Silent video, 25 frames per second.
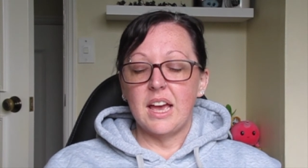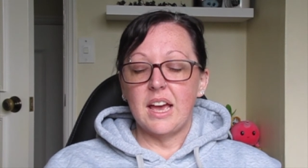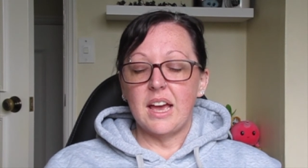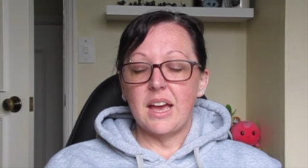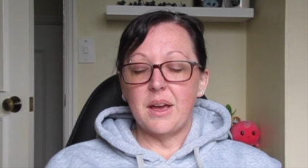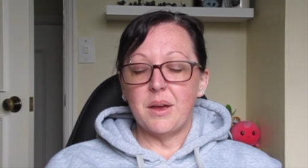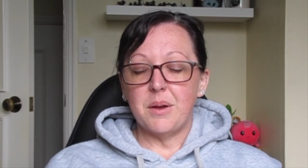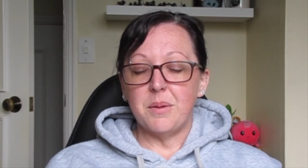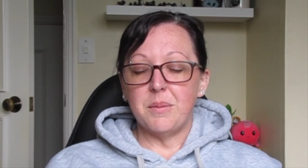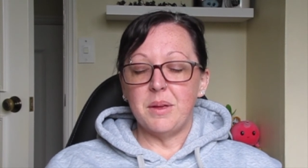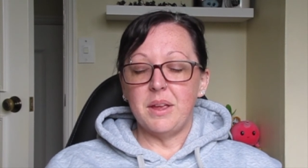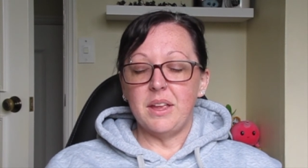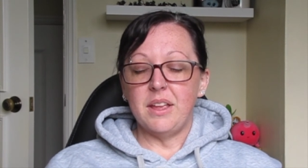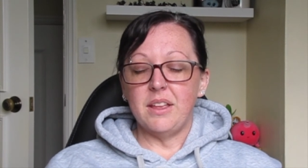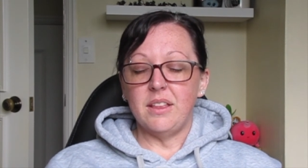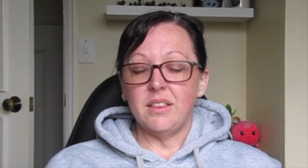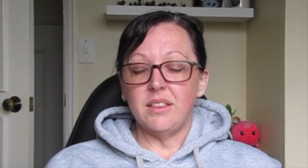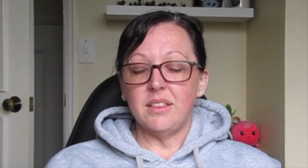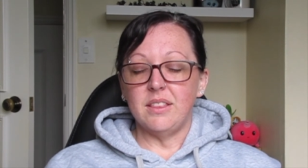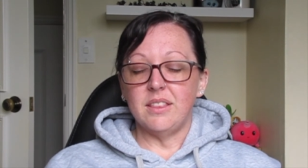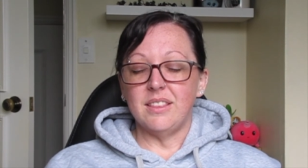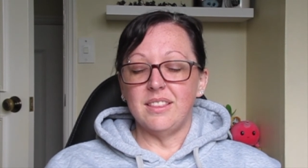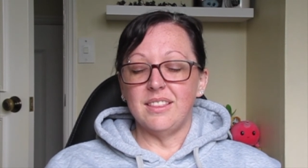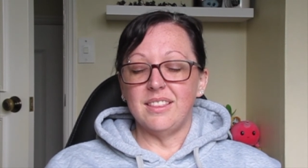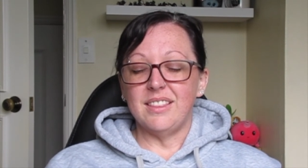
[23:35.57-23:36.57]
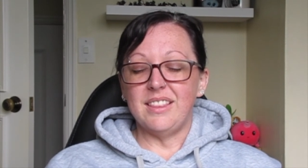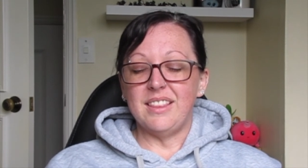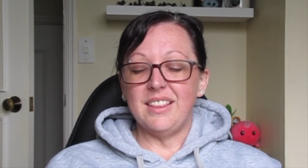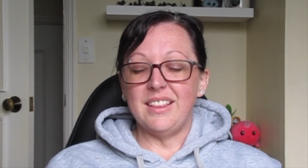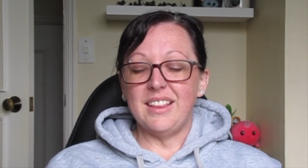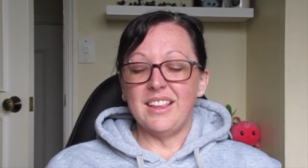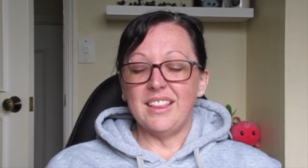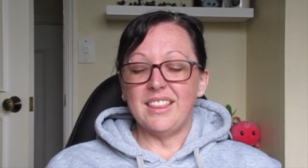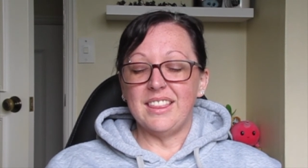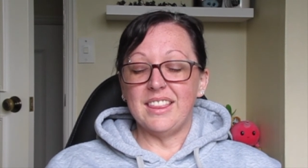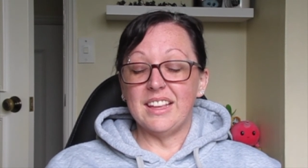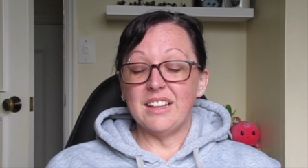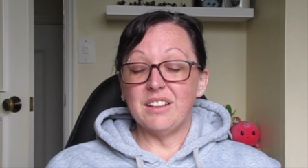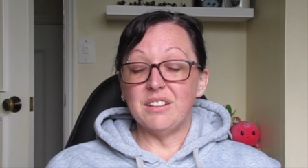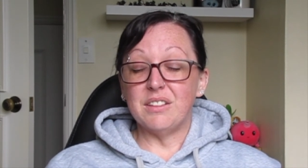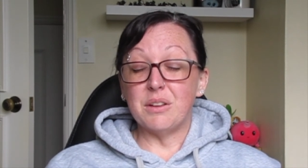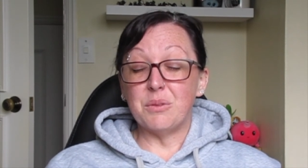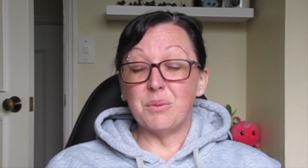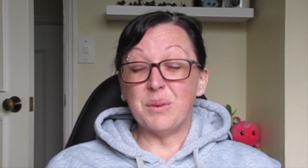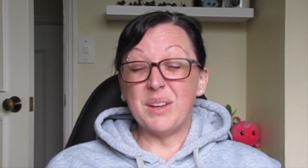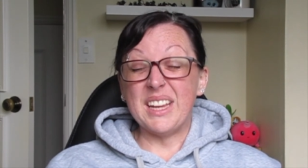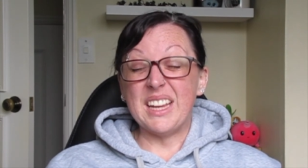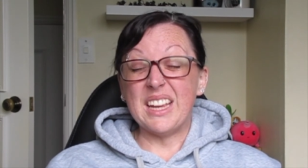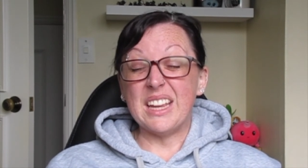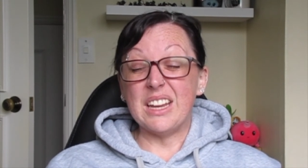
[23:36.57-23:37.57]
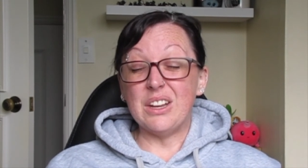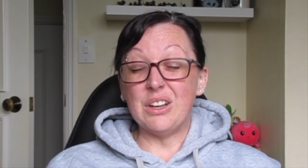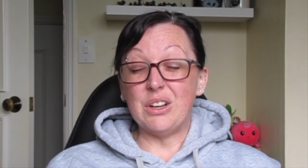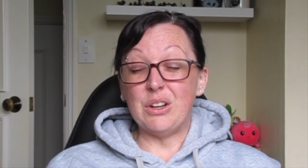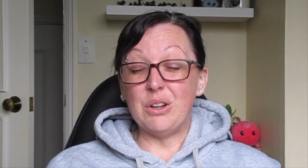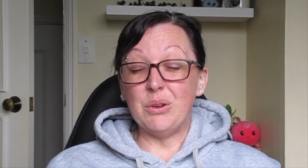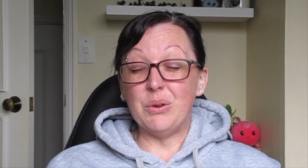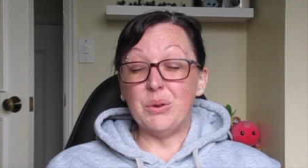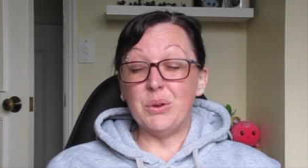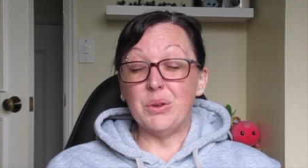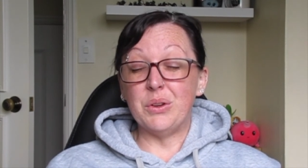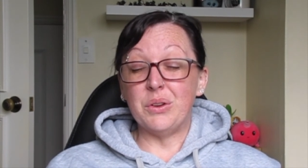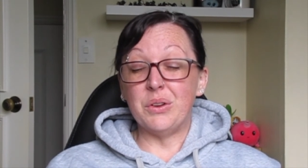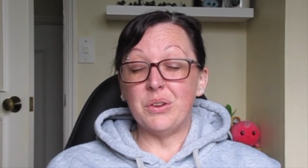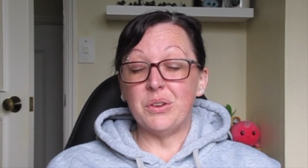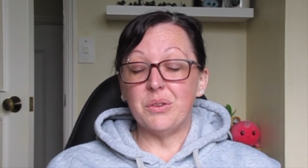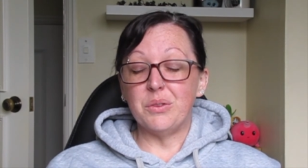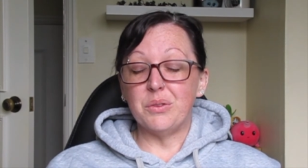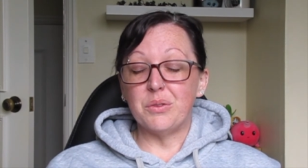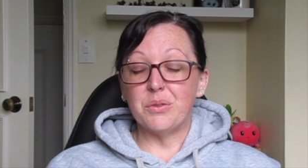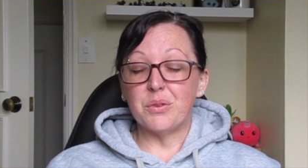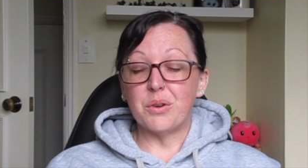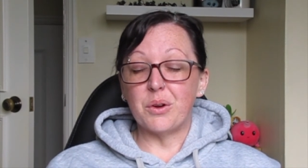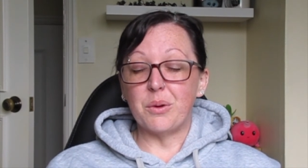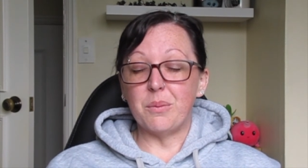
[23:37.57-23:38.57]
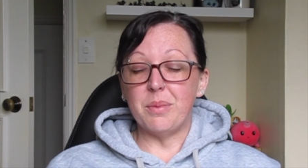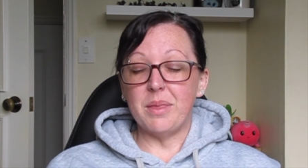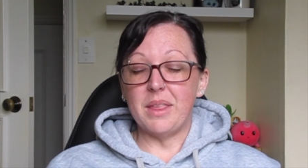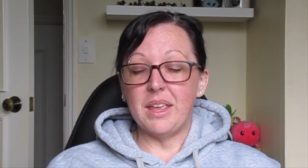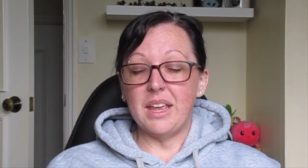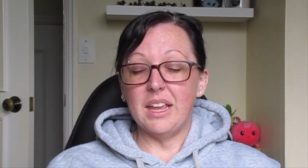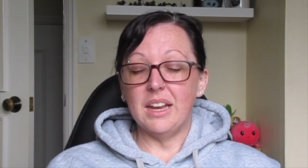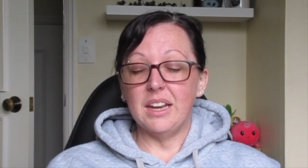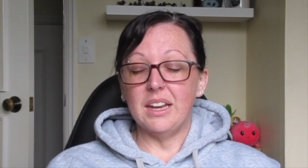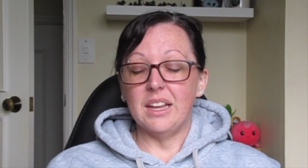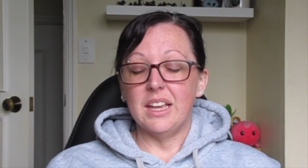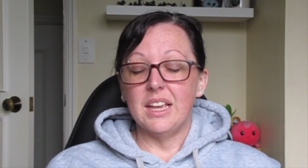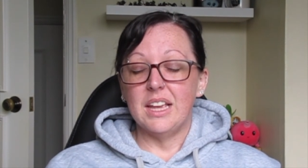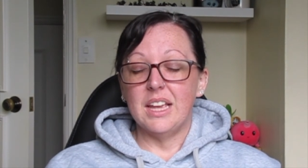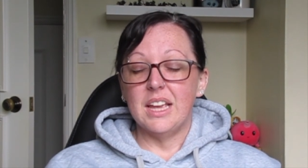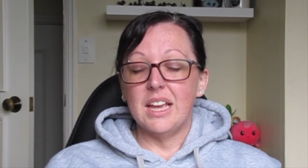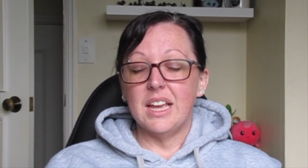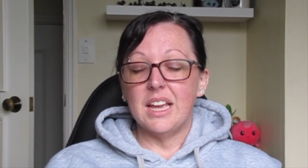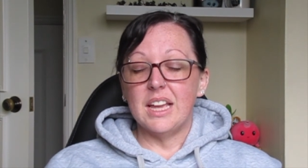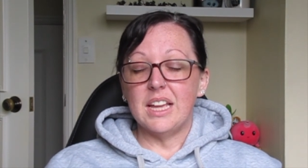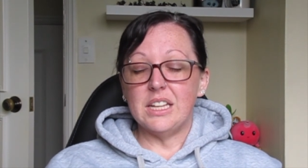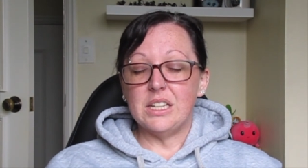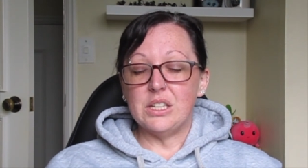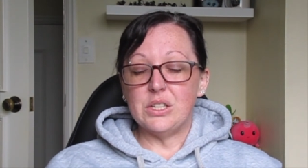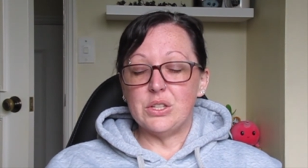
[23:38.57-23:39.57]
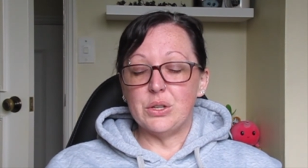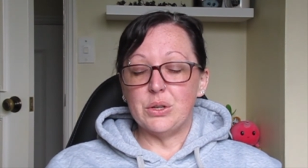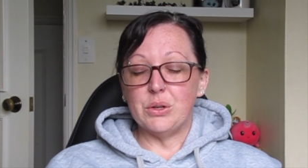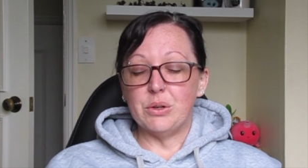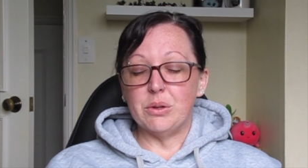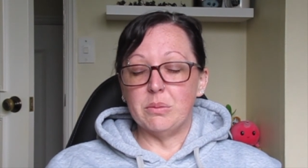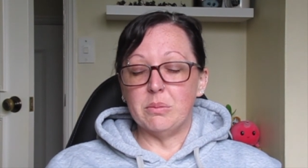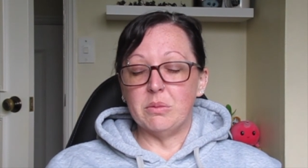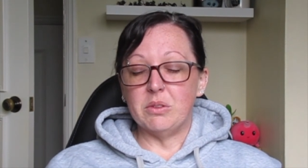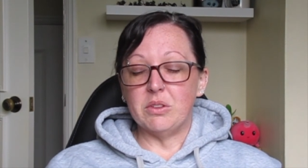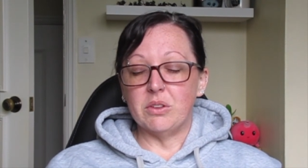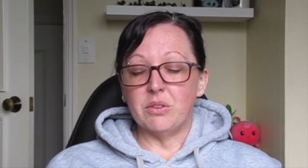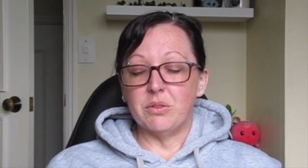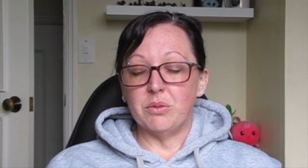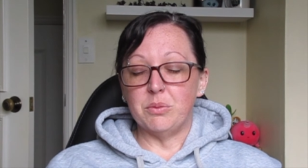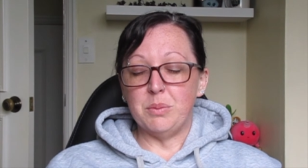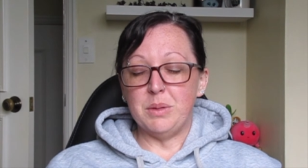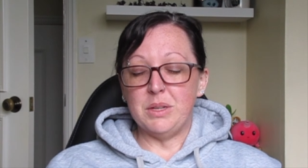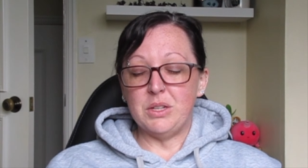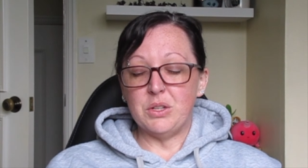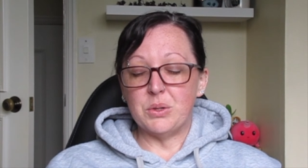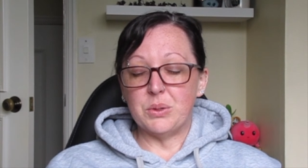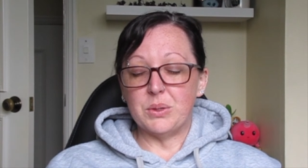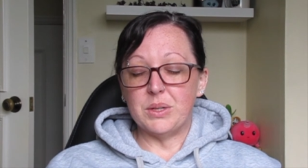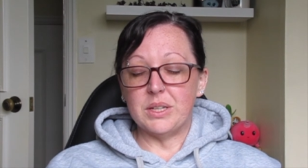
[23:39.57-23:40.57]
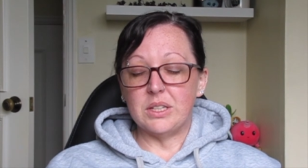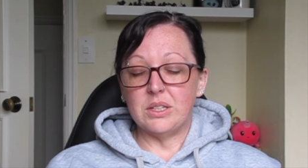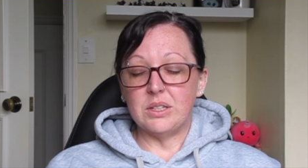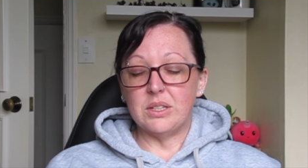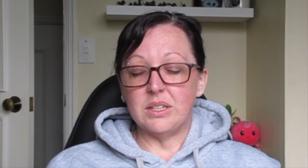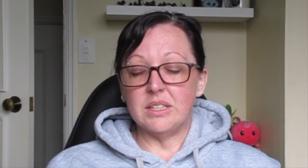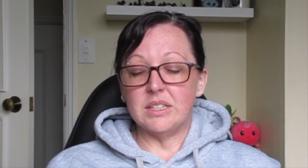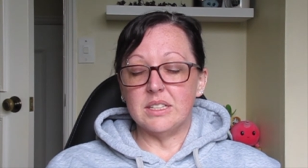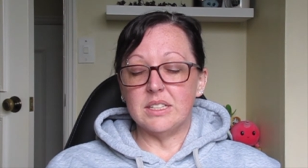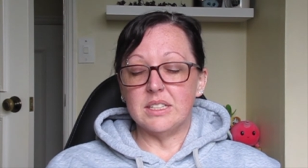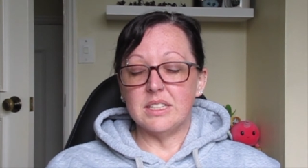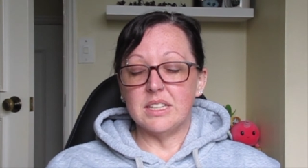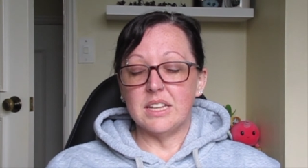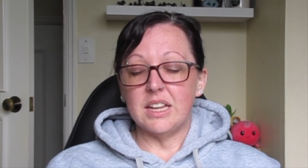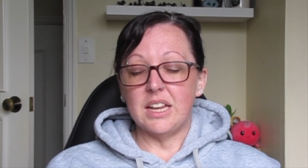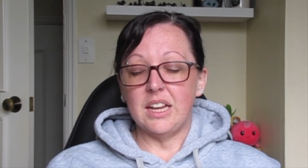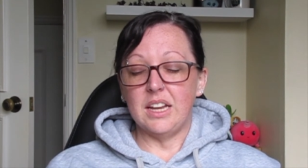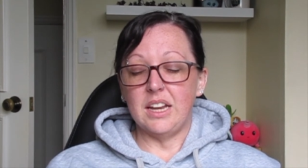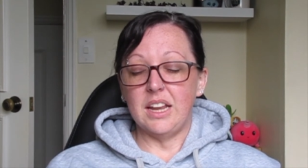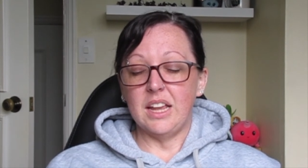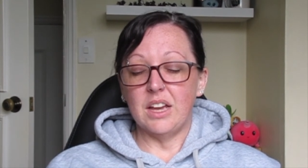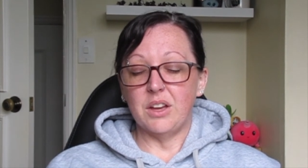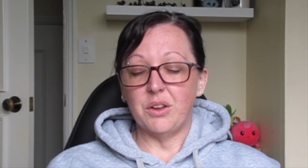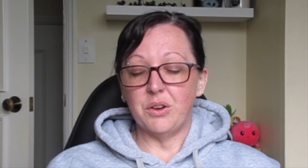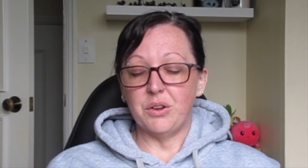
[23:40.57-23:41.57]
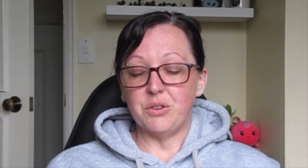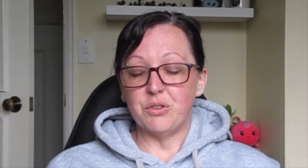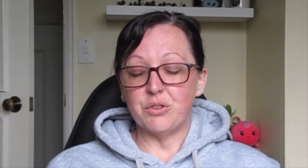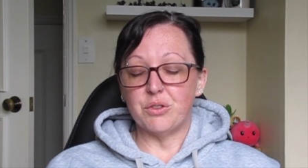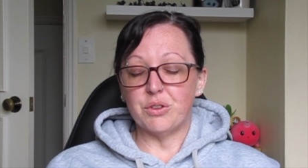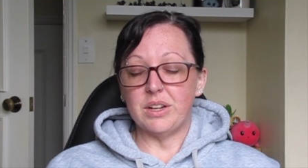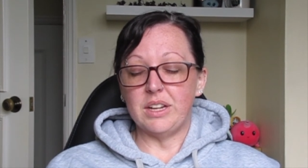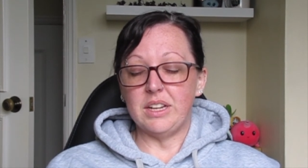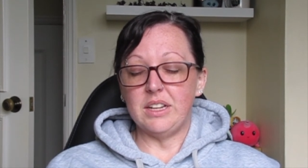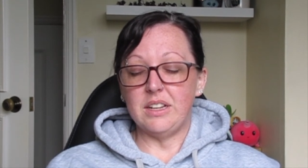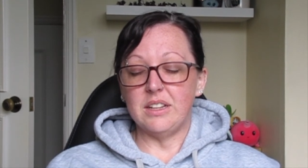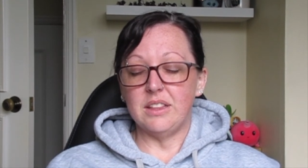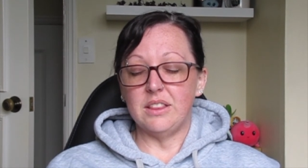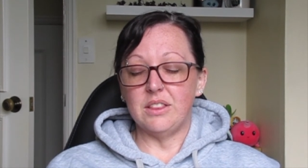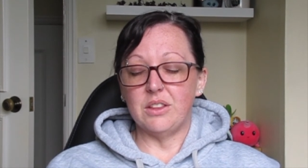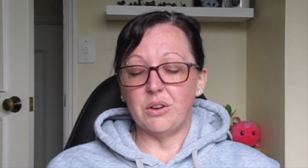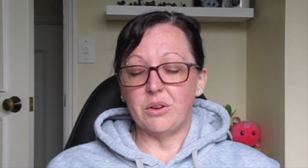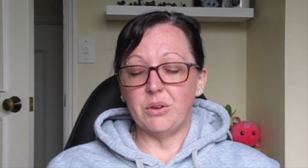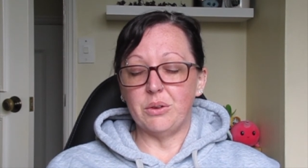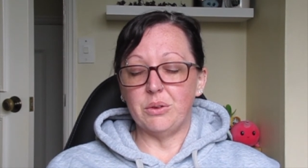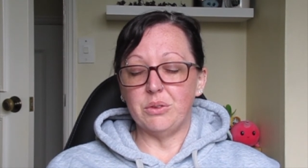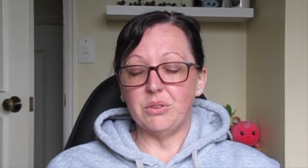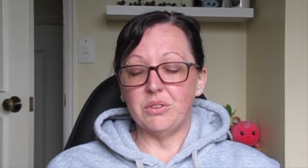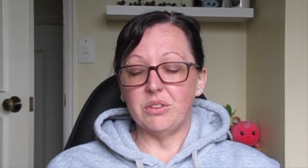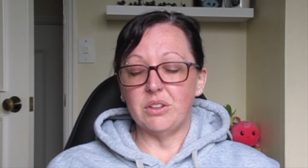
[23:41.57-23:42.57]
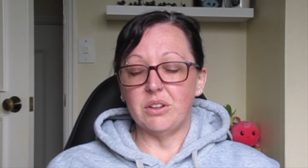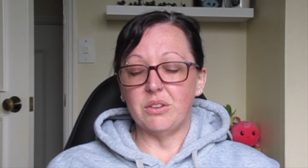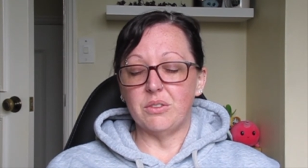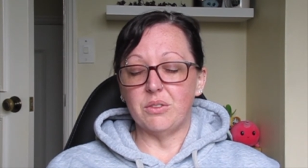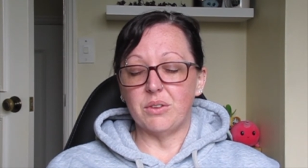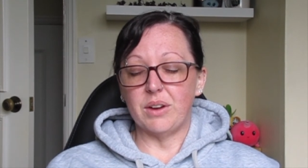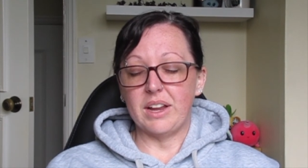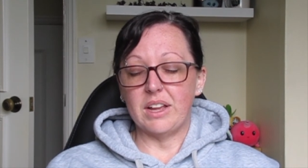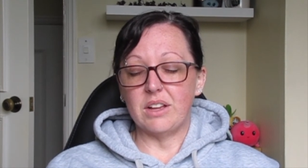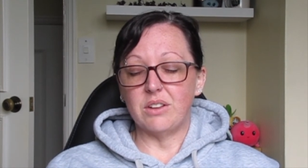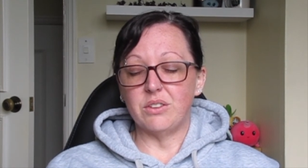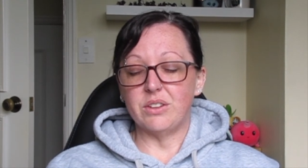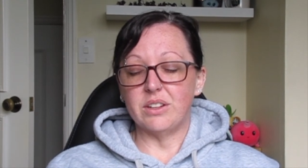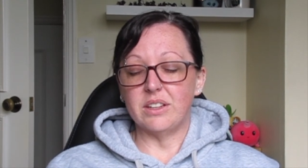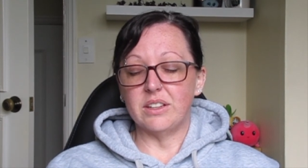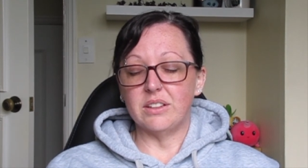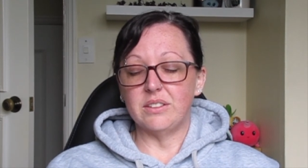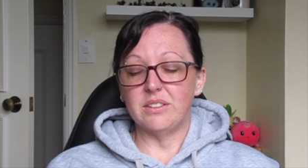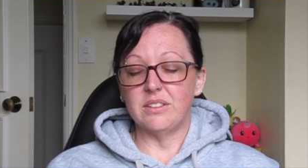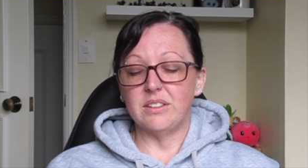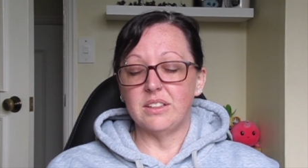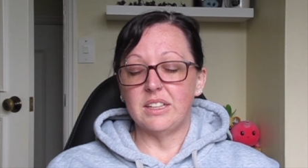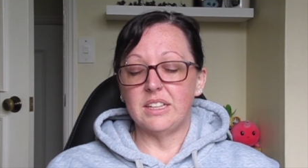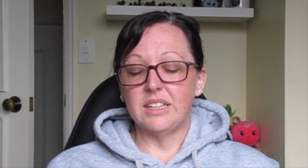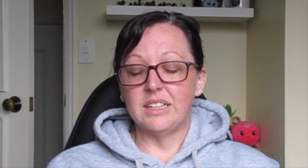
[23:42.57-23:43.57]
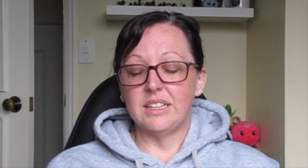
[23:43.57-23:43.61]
um, and the things that we can learn from that in terms of mental illness and how to treat those around us